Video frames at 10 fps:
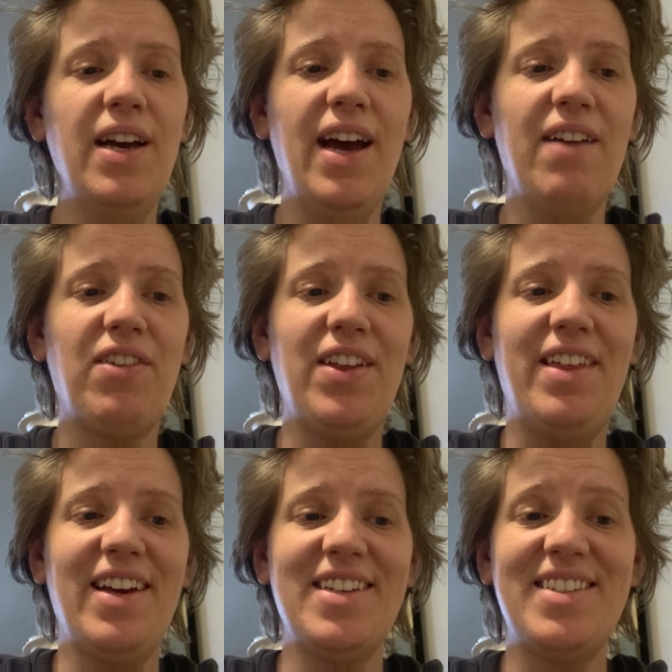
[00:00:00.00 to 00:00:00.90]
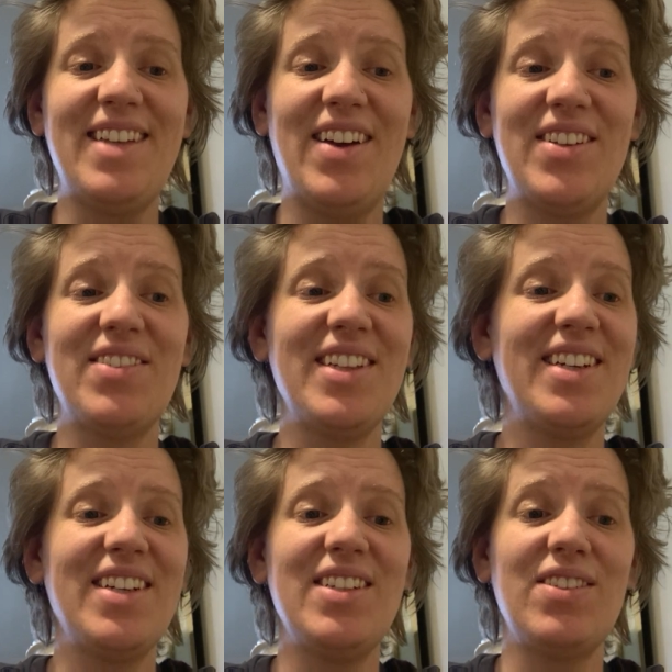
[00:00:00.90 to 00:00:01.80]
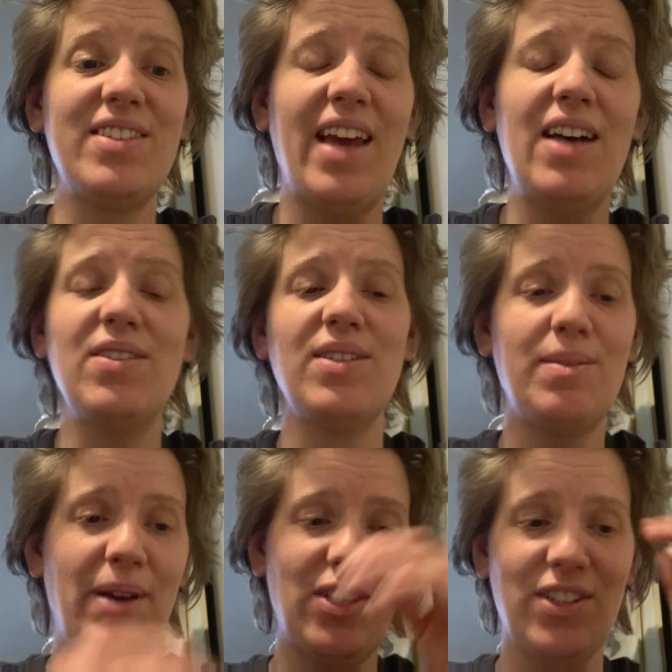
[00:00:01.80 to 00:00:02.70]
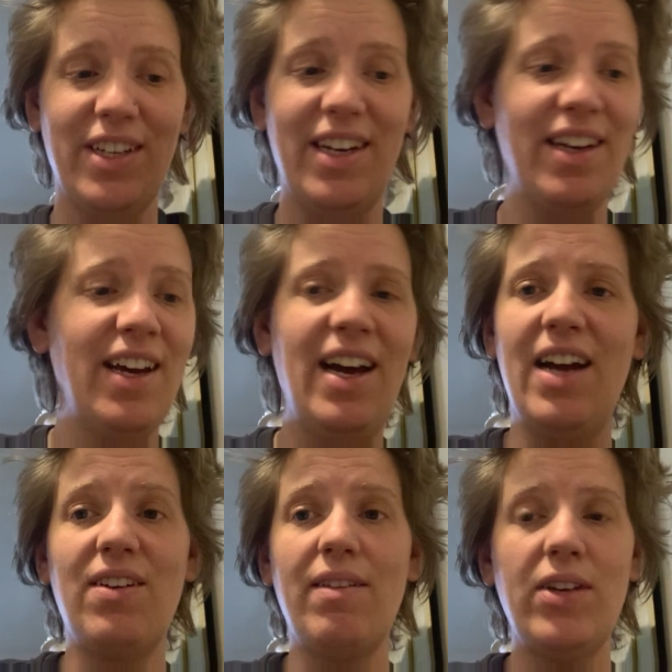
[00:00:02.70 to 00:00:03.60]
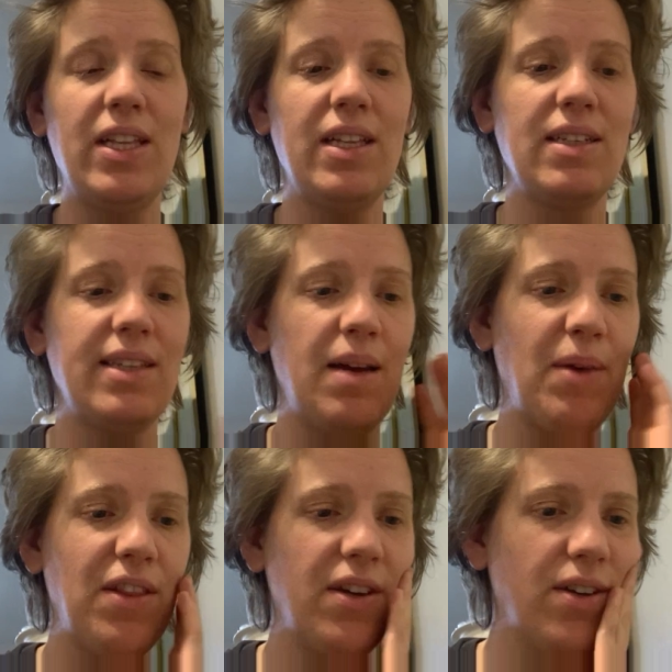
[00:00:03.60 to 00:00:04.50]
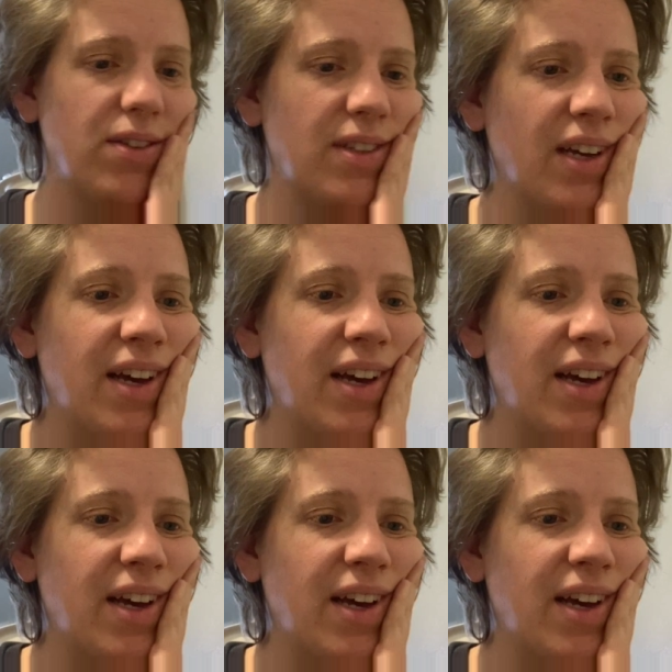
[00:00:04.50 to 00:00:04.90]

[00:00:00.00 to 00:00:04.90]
Everything is sounding really good. Your scales especially. I don't have anything to say about those.